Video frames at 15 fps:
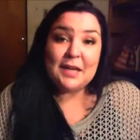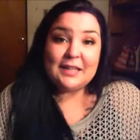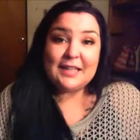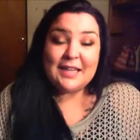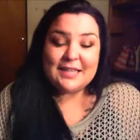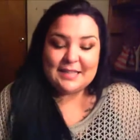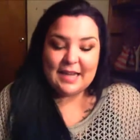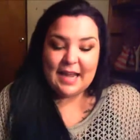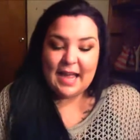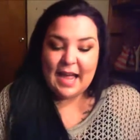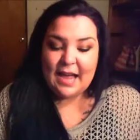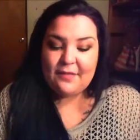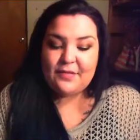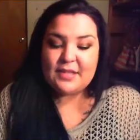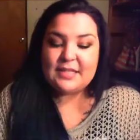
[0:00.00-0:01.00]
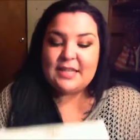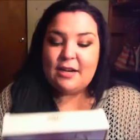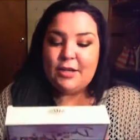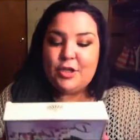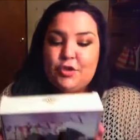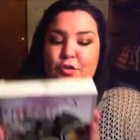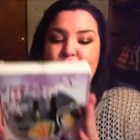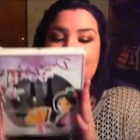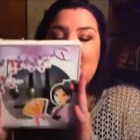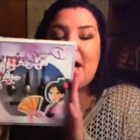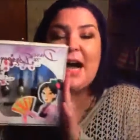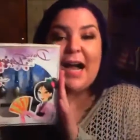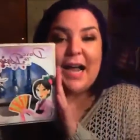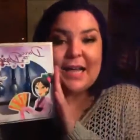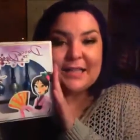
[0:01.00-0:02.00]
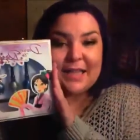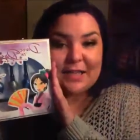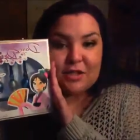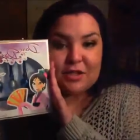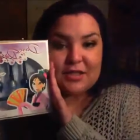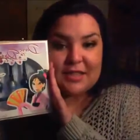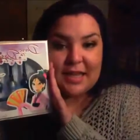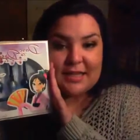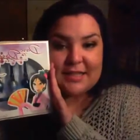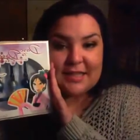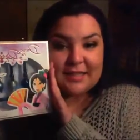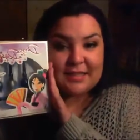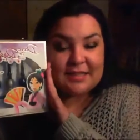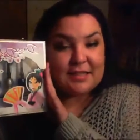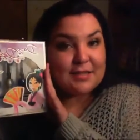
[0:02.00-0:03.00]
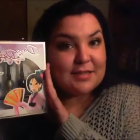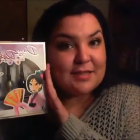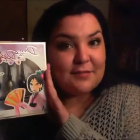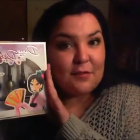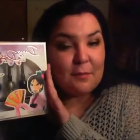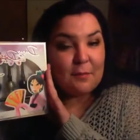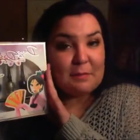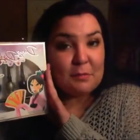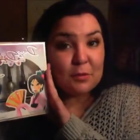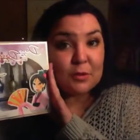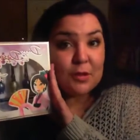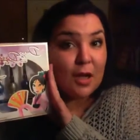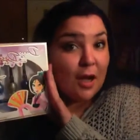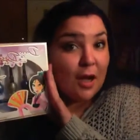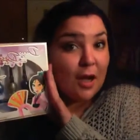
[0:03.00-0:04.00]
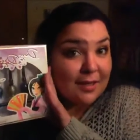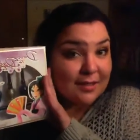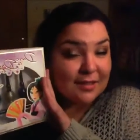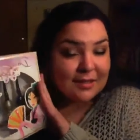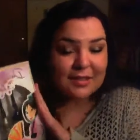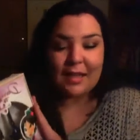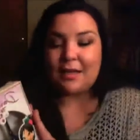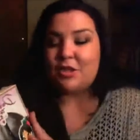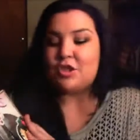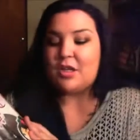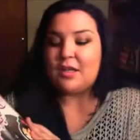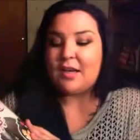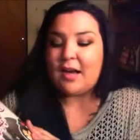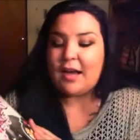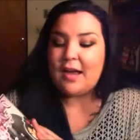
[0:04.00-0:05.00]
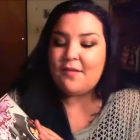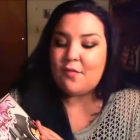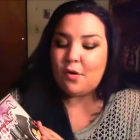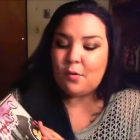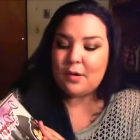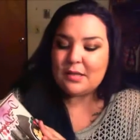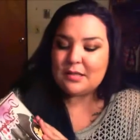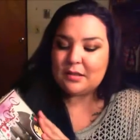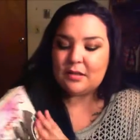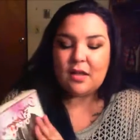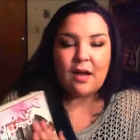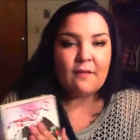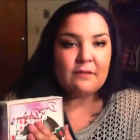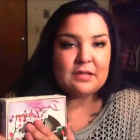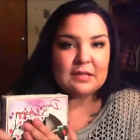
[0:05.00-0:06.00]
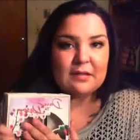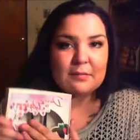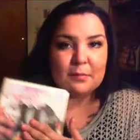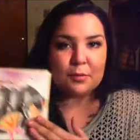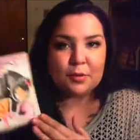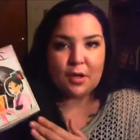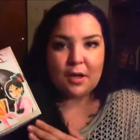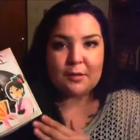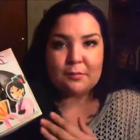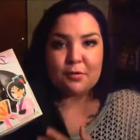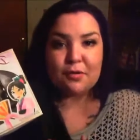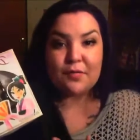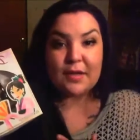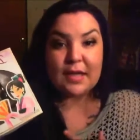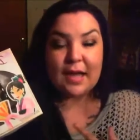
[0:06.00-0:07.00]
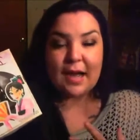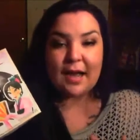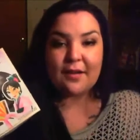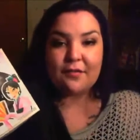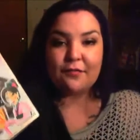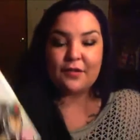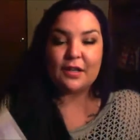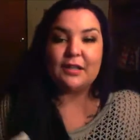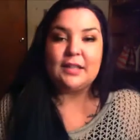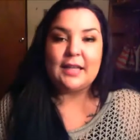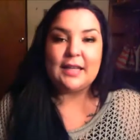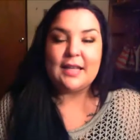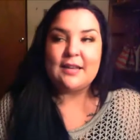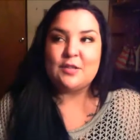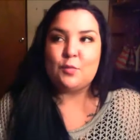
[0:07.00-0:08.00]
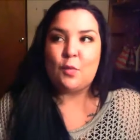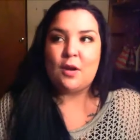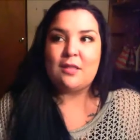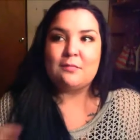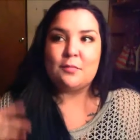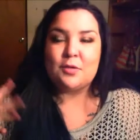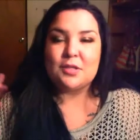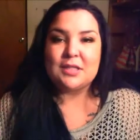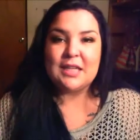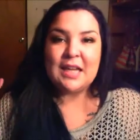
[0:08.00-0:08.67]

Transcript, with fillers: not least, I have this Dare to Dream eyeliner set, and this is from the Mulan collection. I have always loved the Mulan movie. I feel like it is one of the most